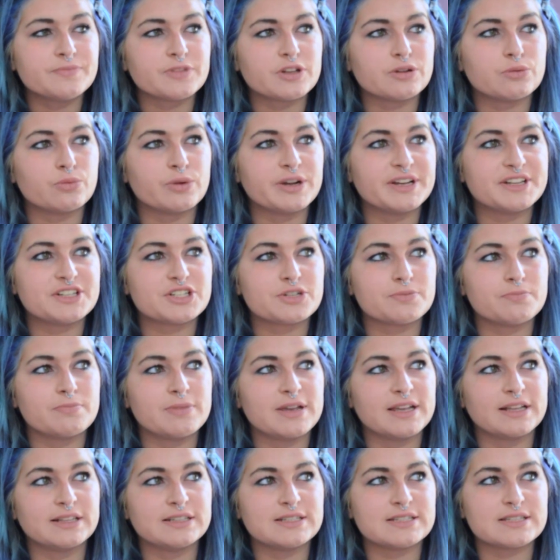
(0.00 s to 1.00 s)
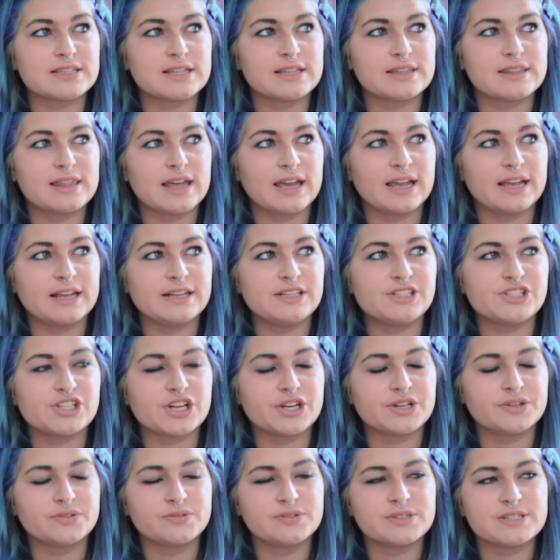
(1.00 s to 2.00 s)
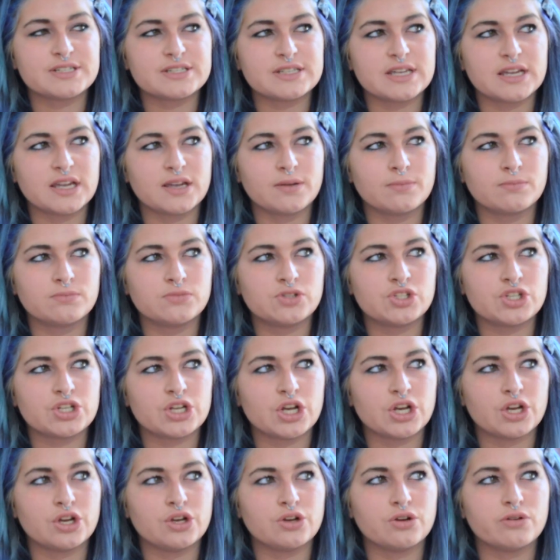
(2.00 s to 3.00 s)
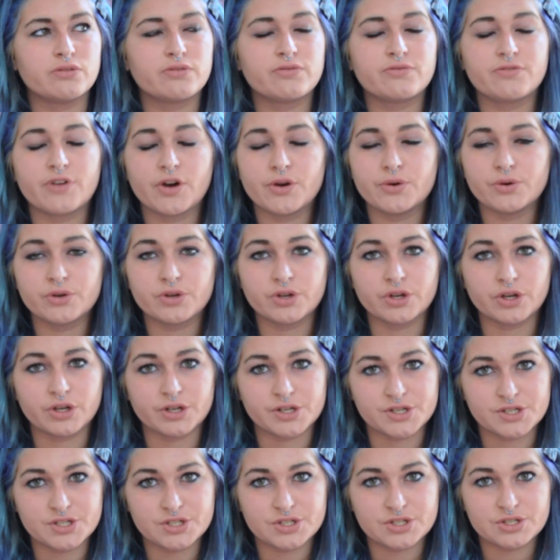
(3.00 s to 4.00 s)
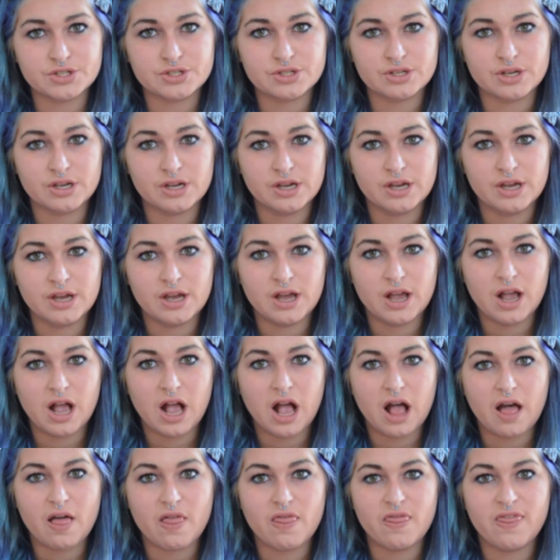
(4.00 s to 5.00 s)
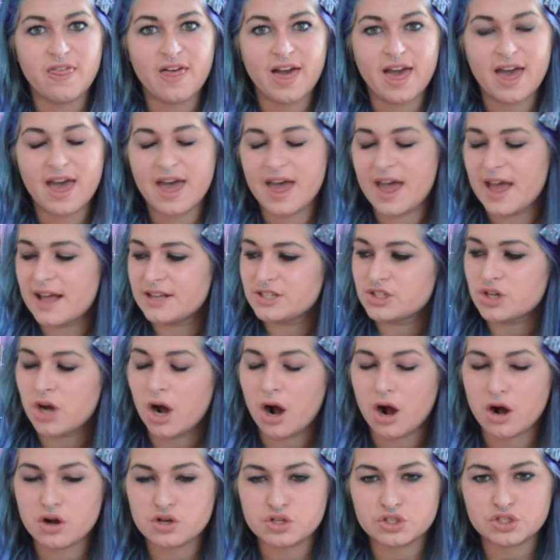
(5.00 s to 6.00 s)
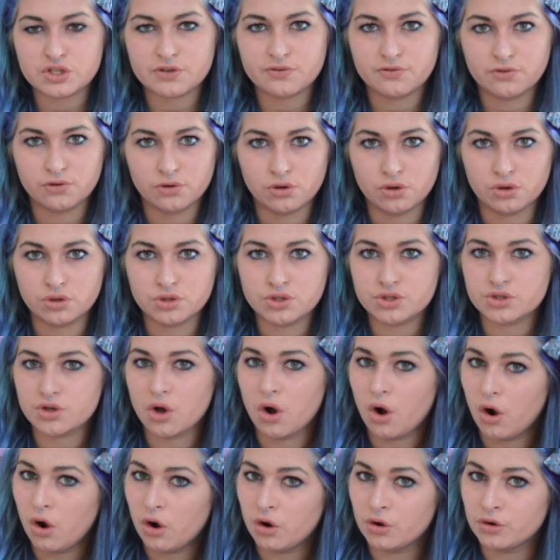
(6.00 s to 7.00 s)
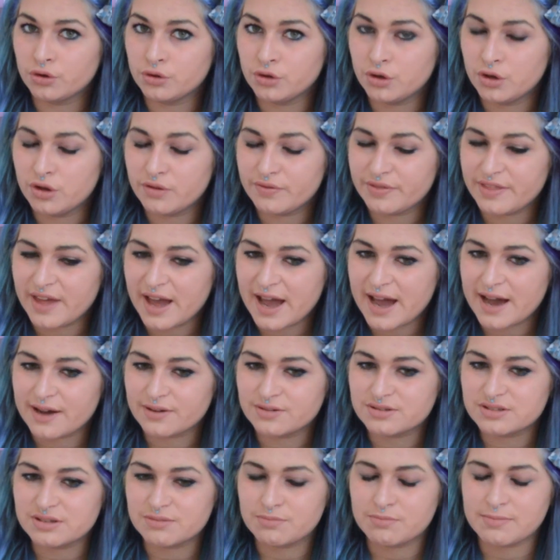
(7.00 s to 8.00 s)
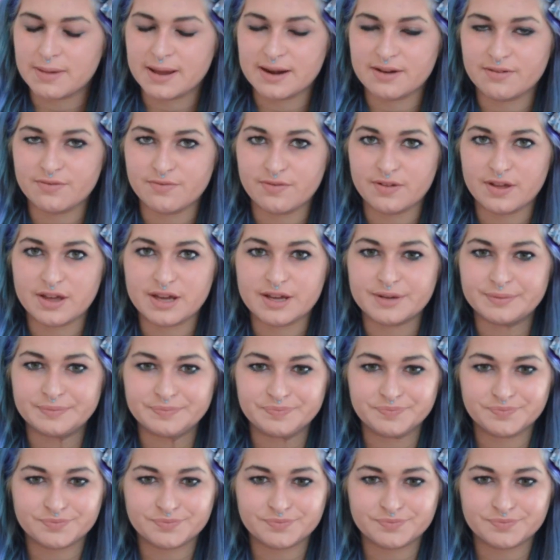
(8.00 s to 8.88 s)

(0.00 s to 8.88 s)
which means that they don't seem to focus their task force on the housing benefit